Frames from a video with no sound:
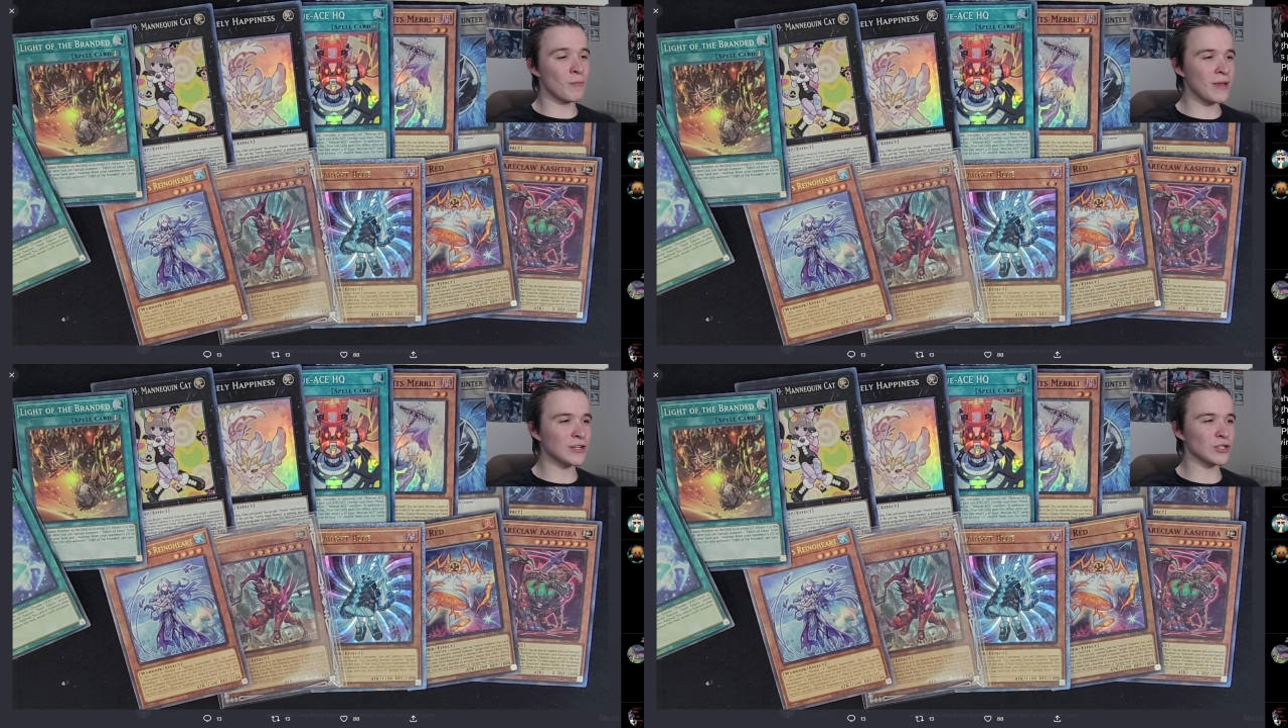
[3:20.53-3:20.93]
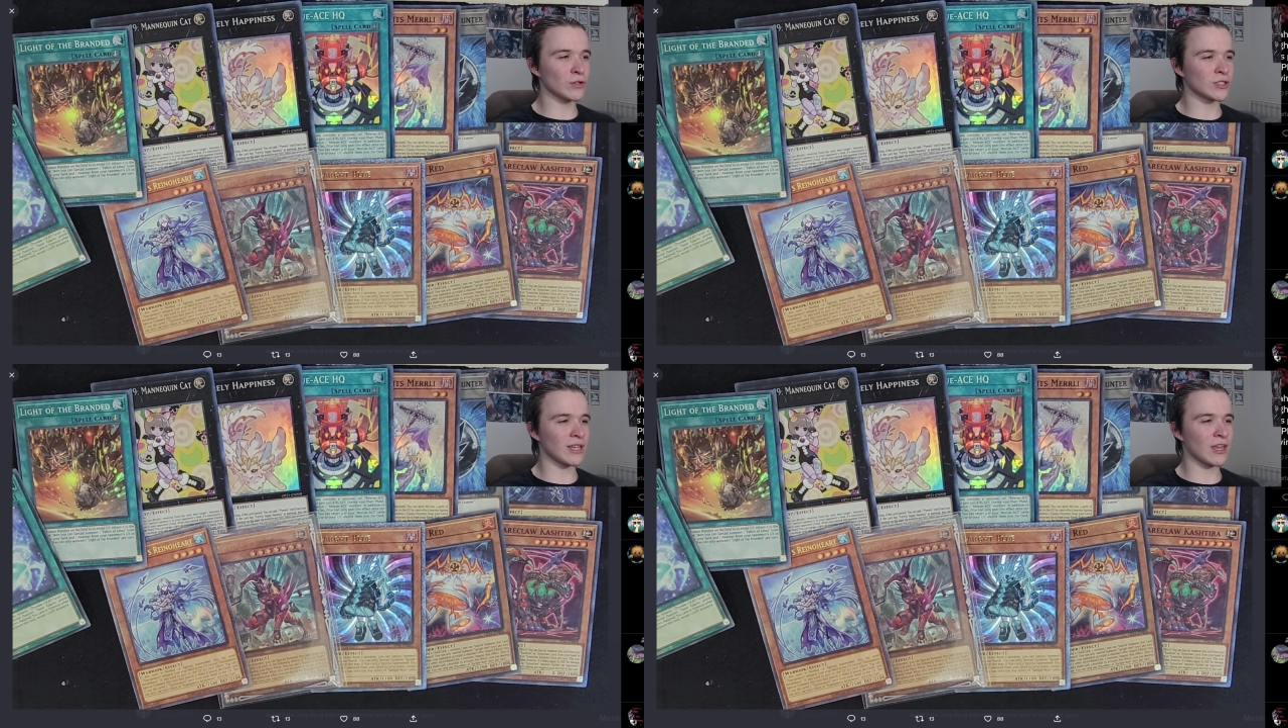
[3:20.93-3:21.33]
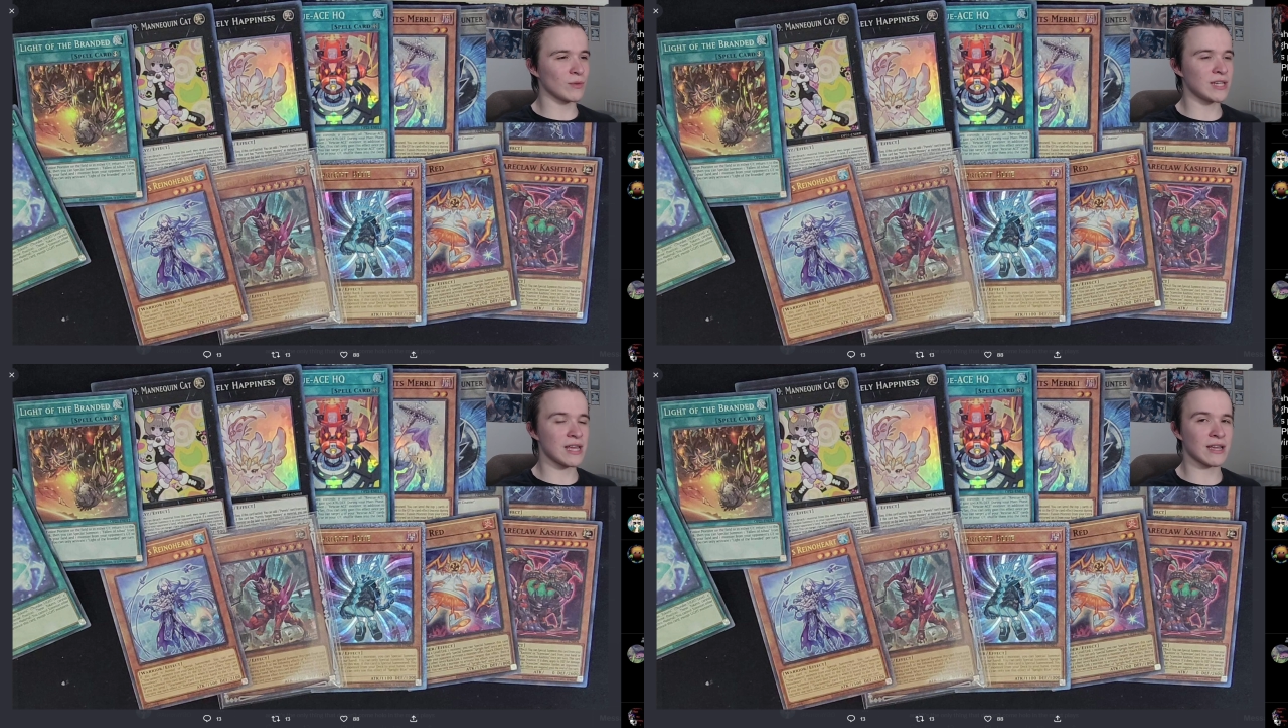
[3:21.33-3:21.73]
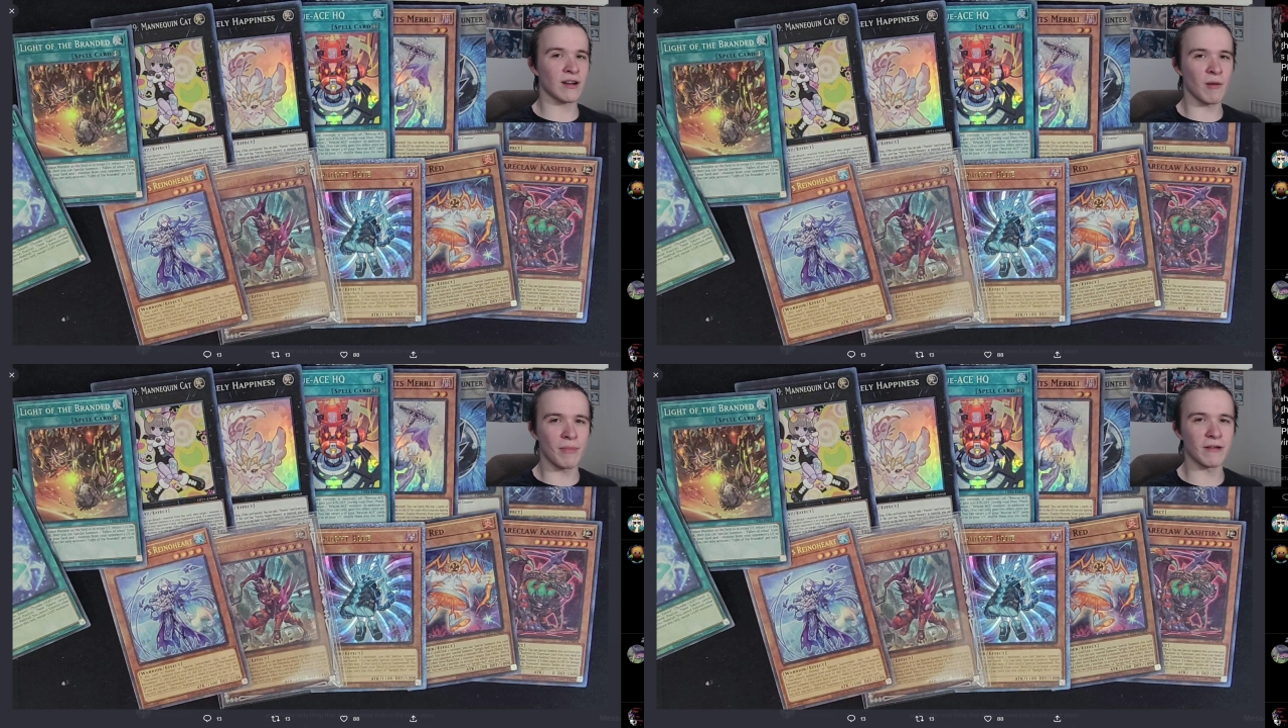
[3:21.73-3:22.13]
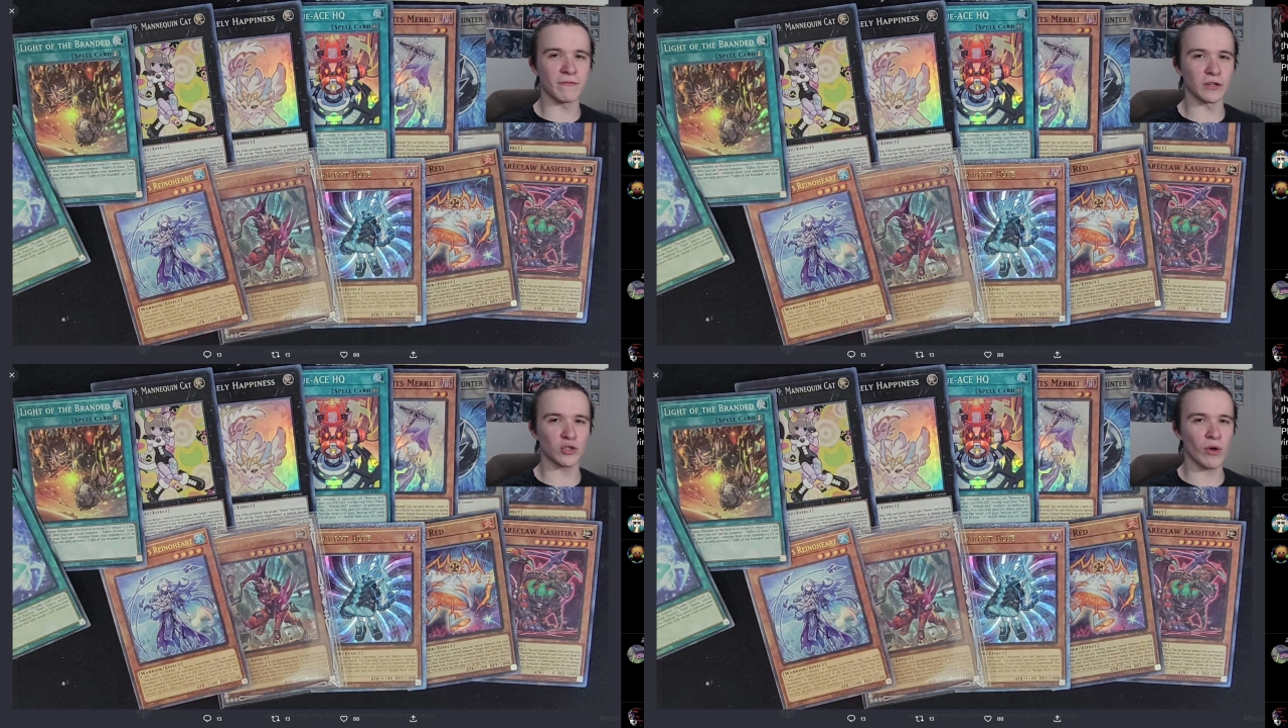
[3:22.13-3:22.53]
the picture looks like it was taken on a
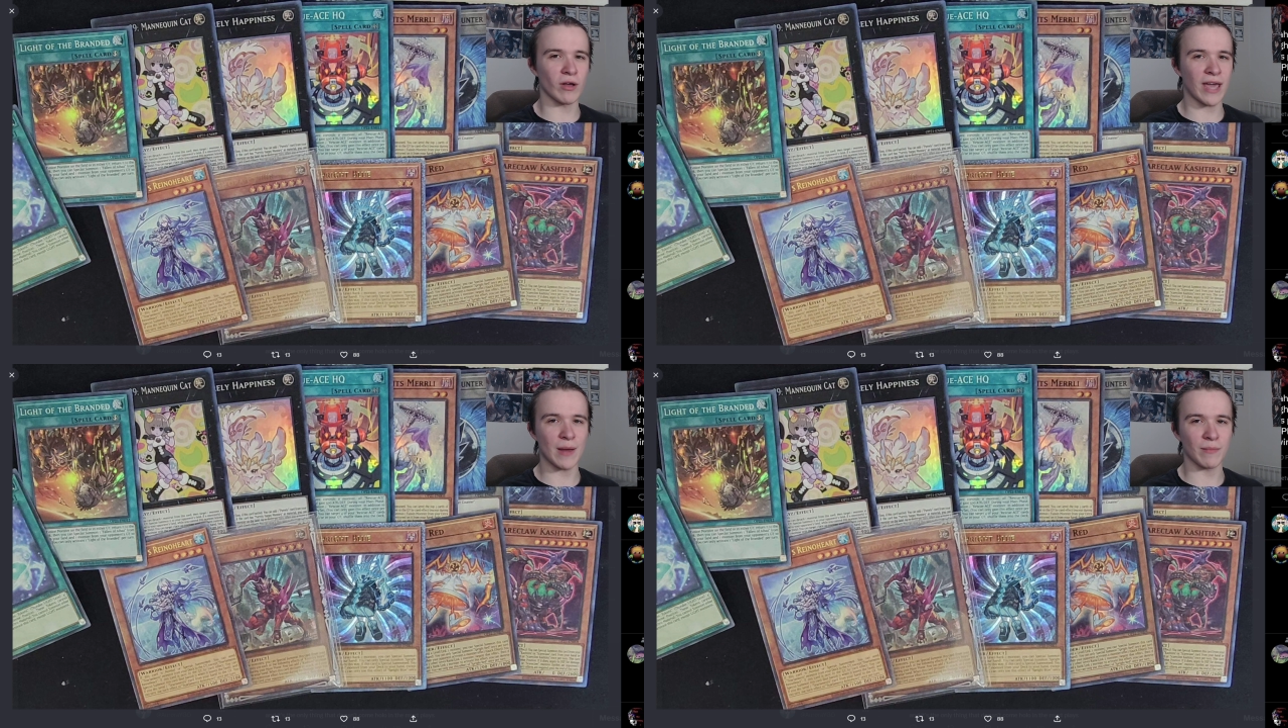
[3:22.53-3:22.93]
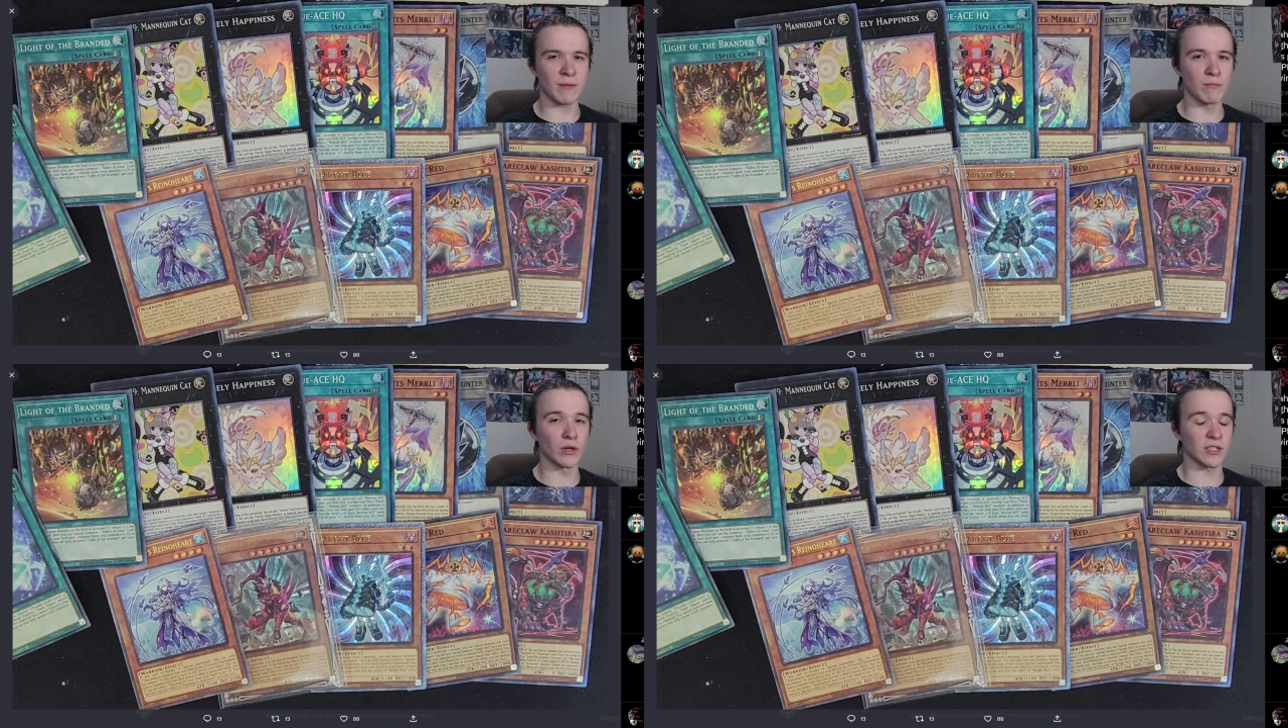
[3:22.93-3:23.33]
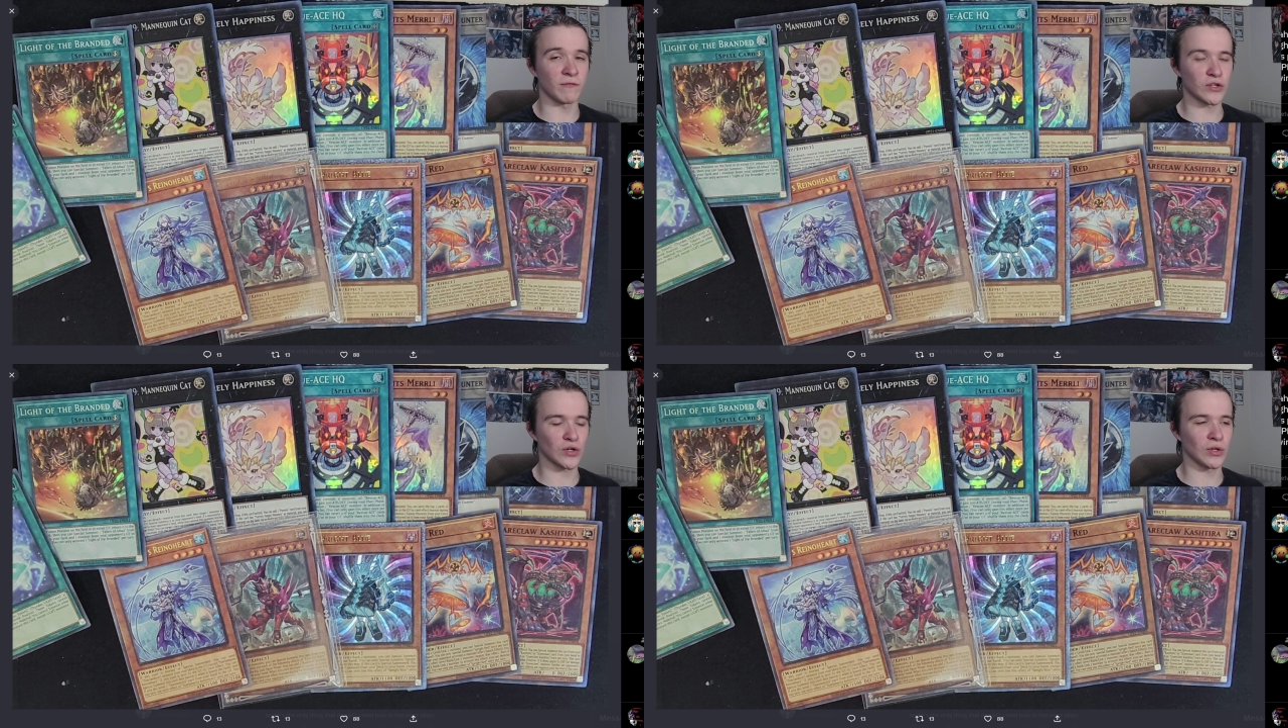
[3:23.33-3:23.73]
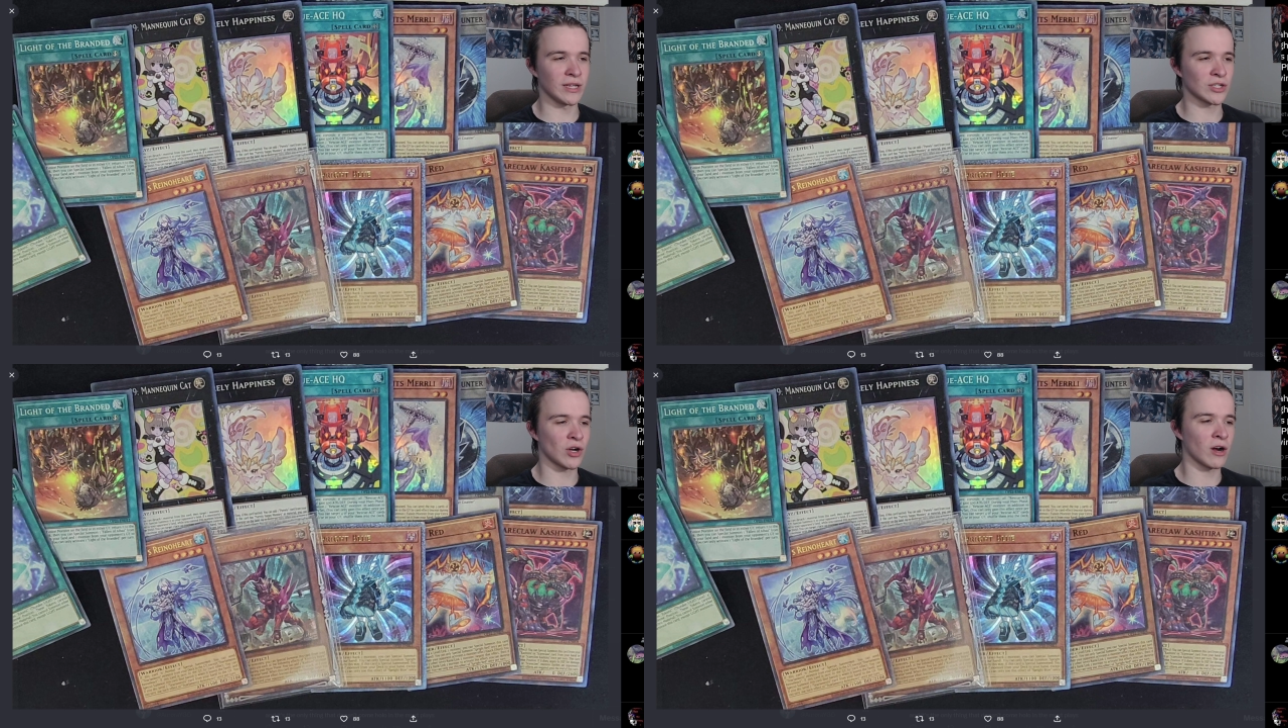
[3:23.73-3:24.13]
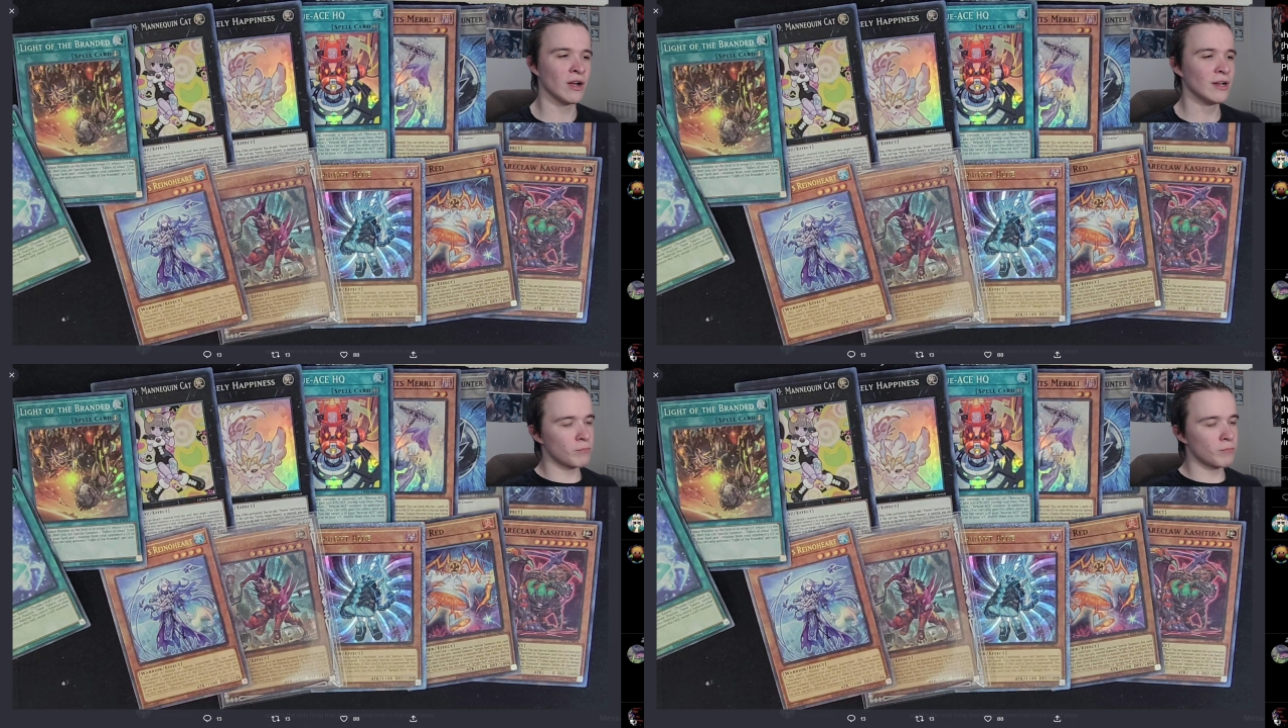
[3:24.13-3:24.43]
Bigfoot trail cam, like most official leaks are.